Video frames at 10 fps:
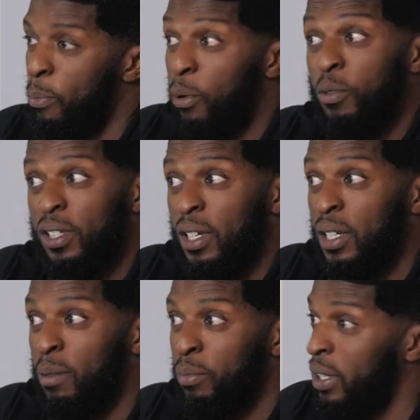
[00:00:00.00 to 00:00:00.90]

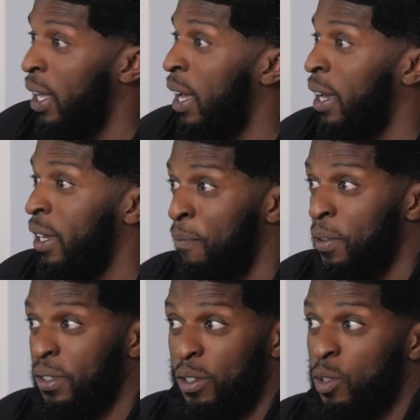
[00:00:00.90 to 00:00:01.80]
protein, but high
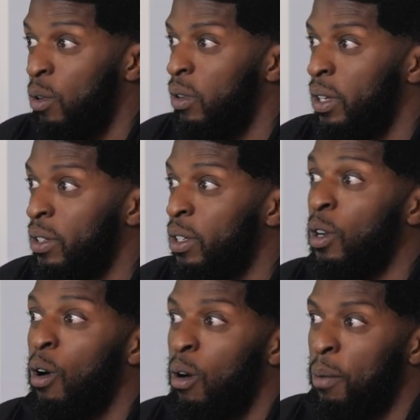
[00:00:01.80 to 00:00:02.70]
emphasis on
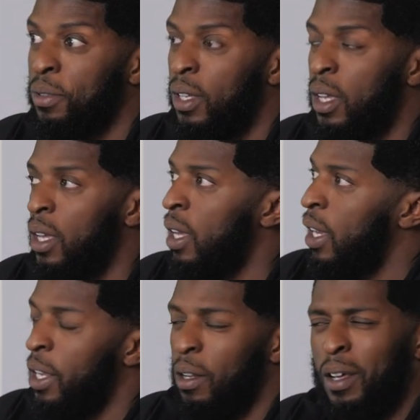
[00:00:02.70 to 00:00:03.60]
carbs.
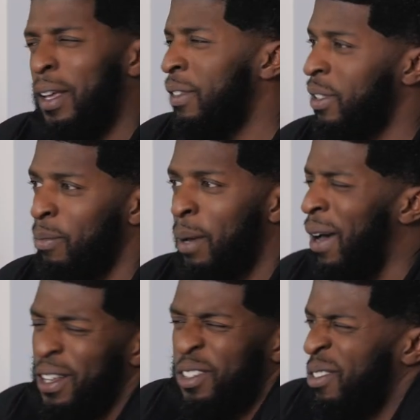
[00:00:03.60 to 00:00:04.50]
You know, it's just
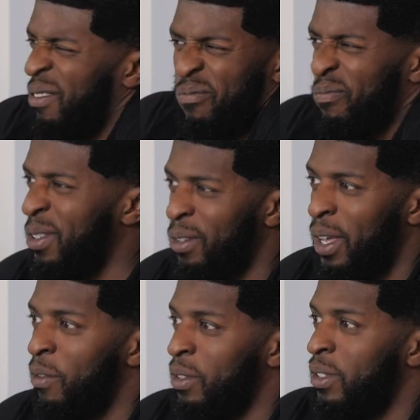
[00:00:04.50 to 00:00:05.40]
I just don't
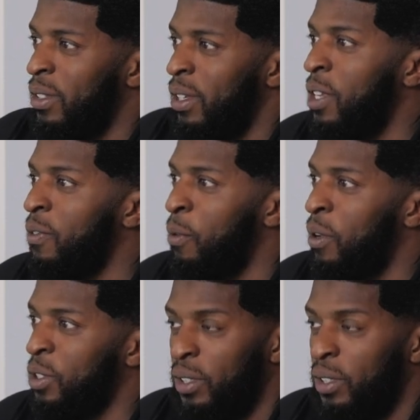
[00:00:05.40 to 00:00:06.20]
have a taste for it. So